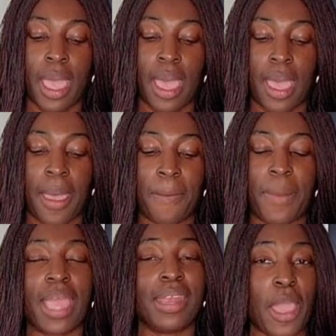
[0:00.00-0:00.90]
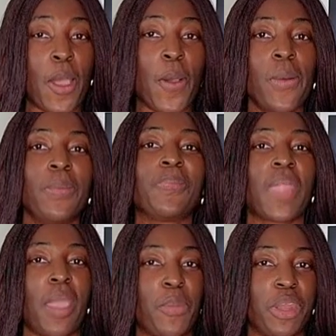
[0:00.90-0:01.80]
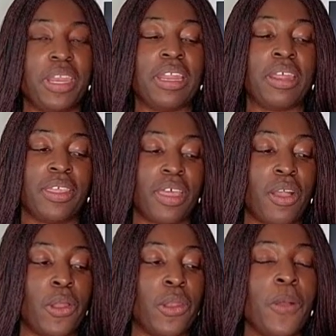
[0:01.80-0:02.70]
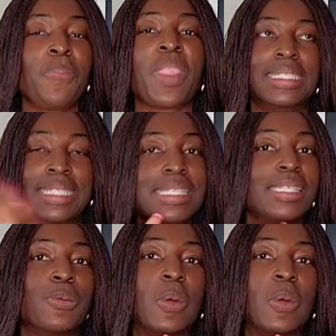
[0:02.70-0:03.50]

And now I bought it in another color. This is the